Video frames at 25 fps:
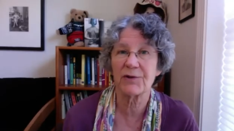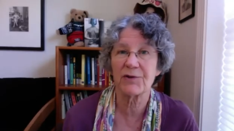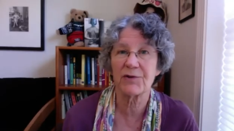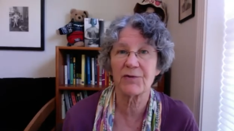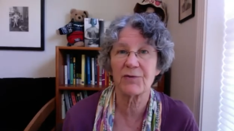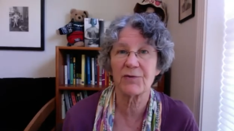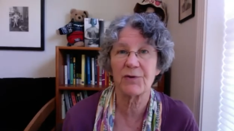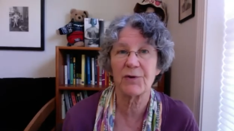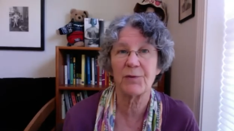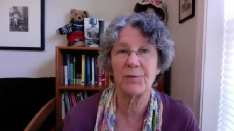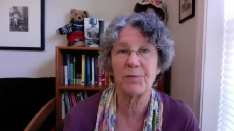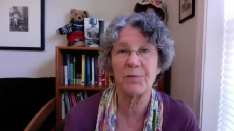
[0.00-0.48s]

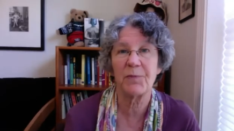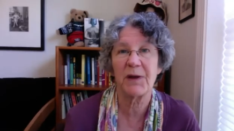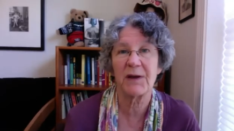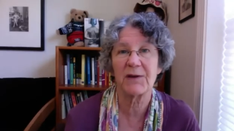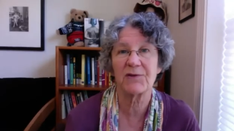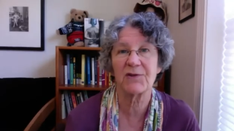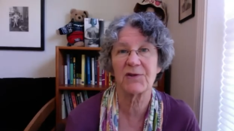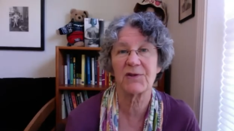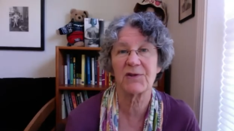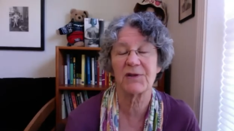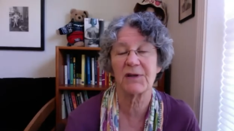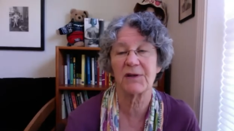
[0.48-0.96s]
group
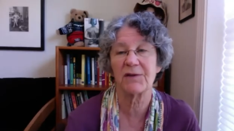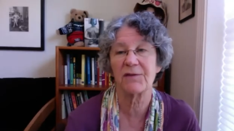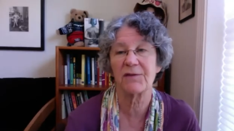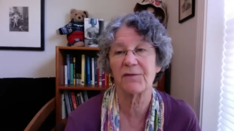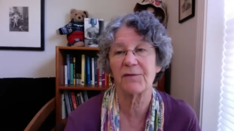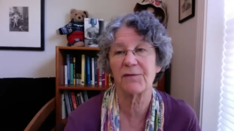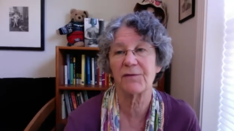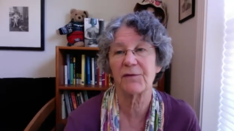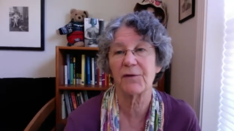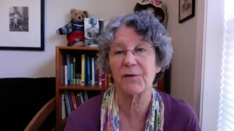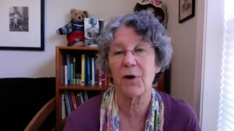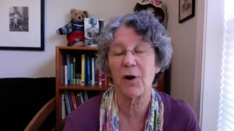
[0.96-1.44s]
based in
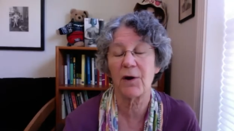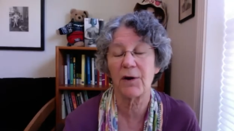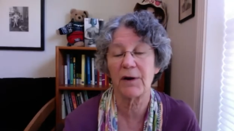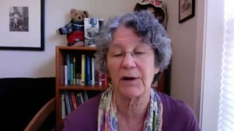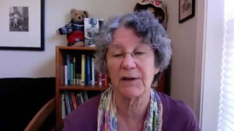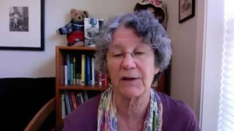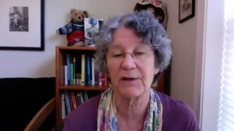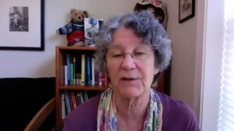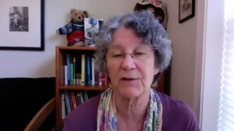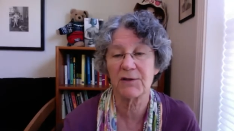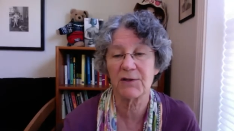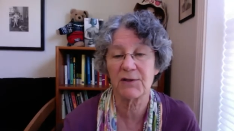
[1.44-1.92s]

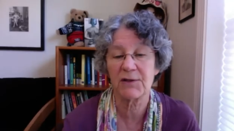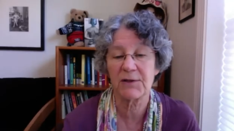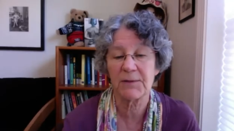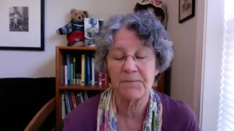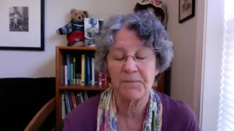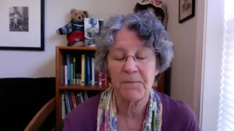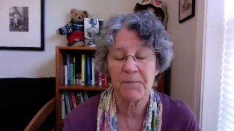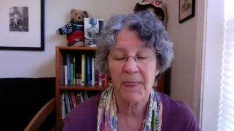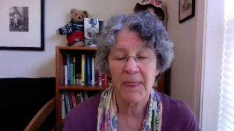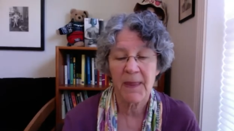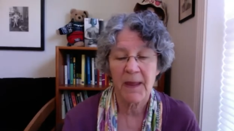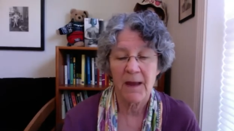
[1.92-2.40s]
Florence.
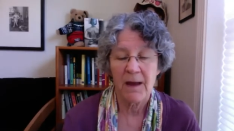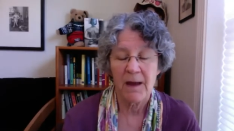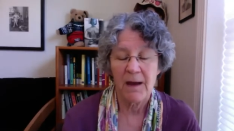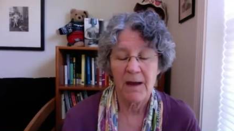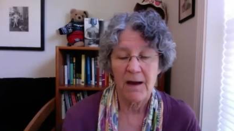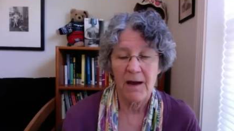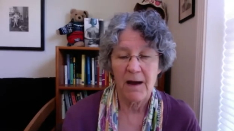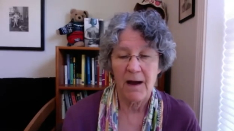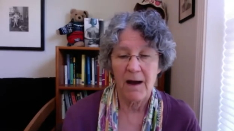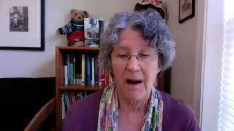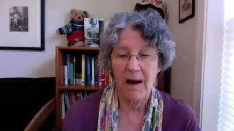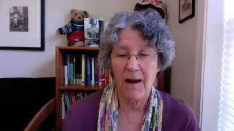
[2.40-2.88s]

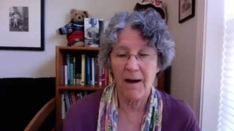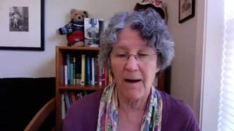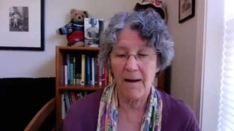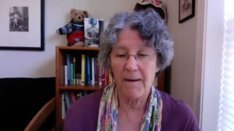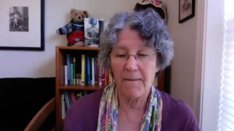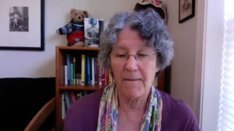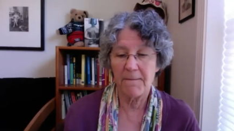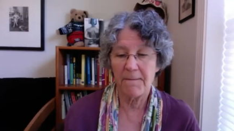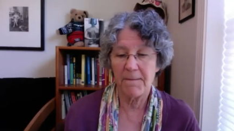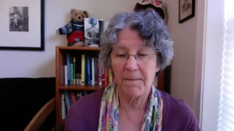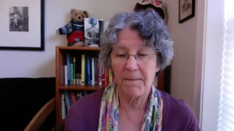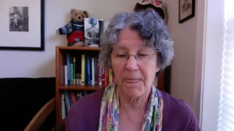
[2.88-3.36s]

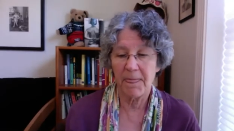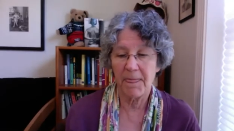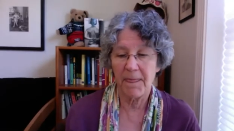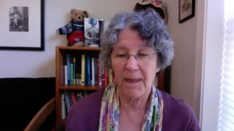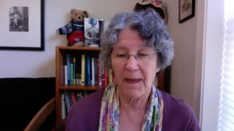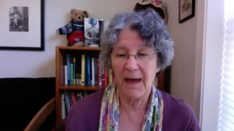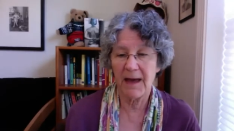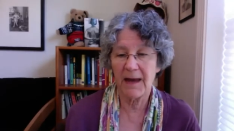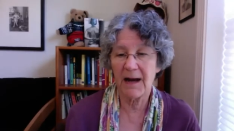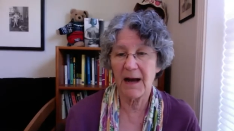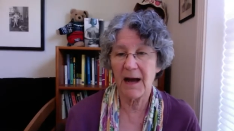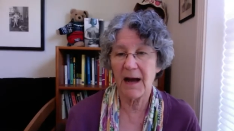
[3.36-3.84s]
Um,
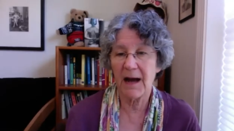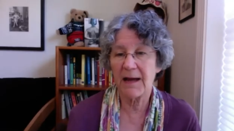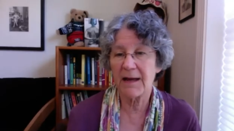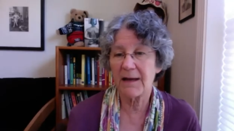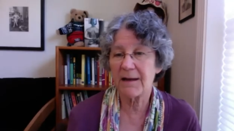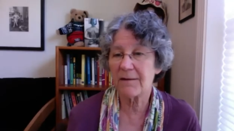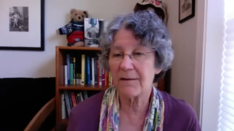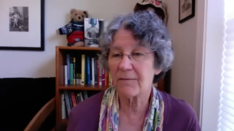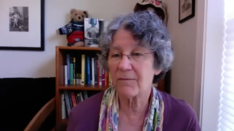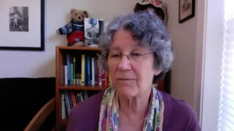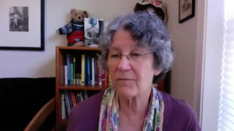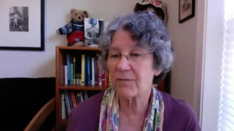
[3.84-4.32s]
and
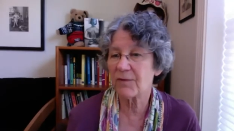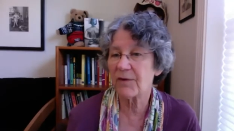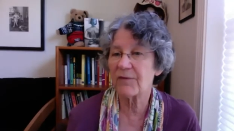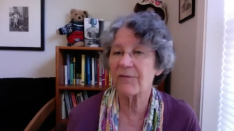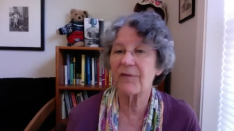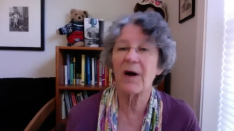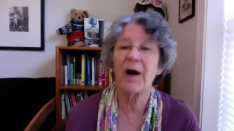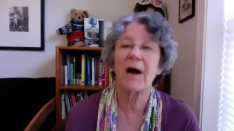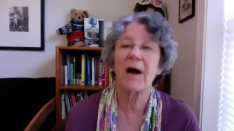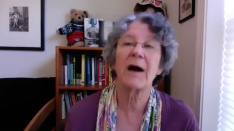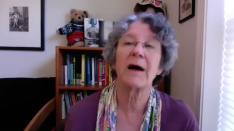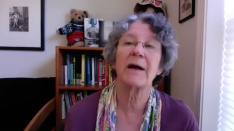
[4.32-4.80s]
I
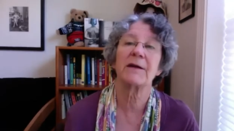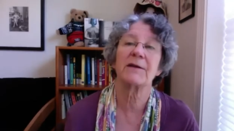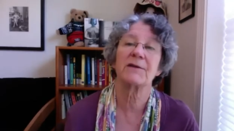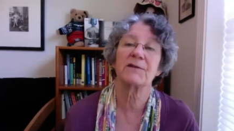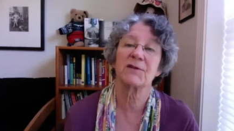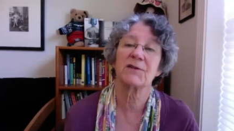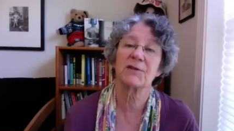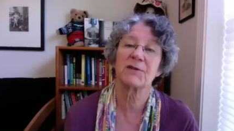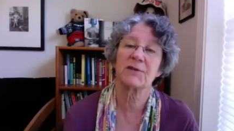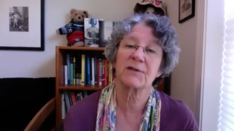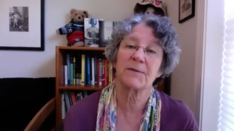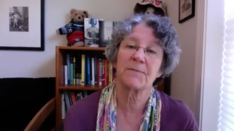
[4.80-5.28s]

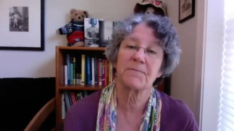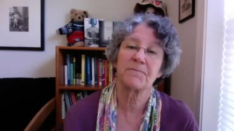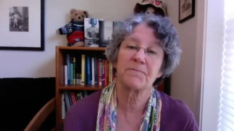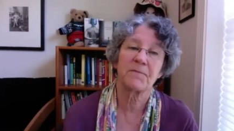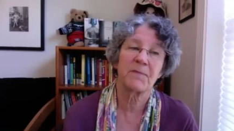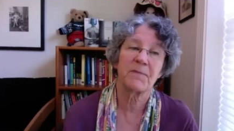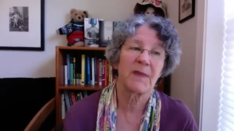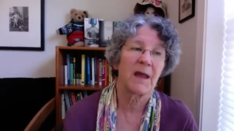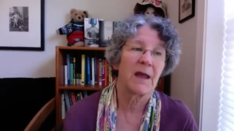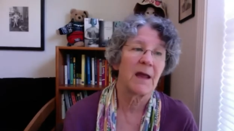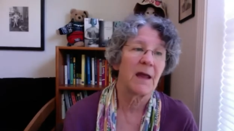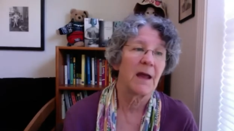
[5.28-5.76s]
revised.
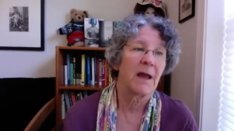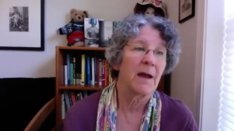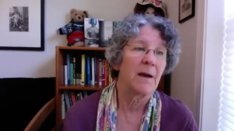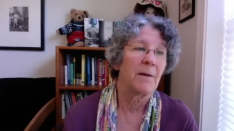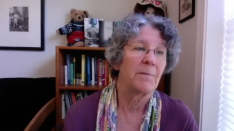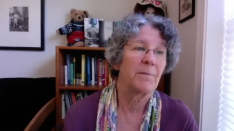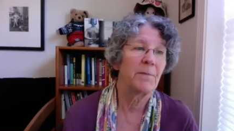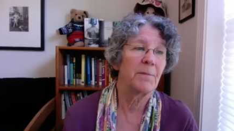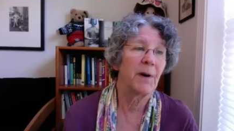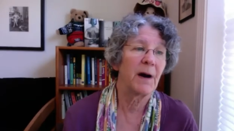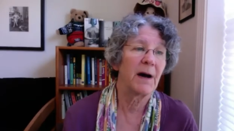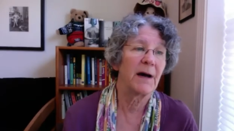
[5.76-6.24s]

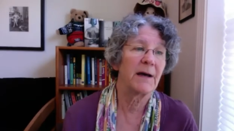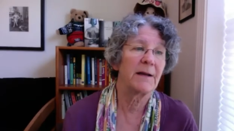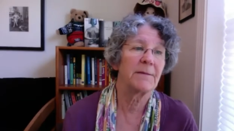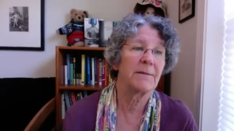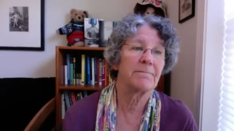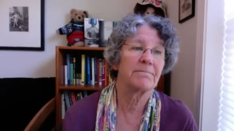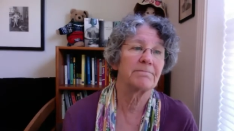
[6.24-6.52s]
But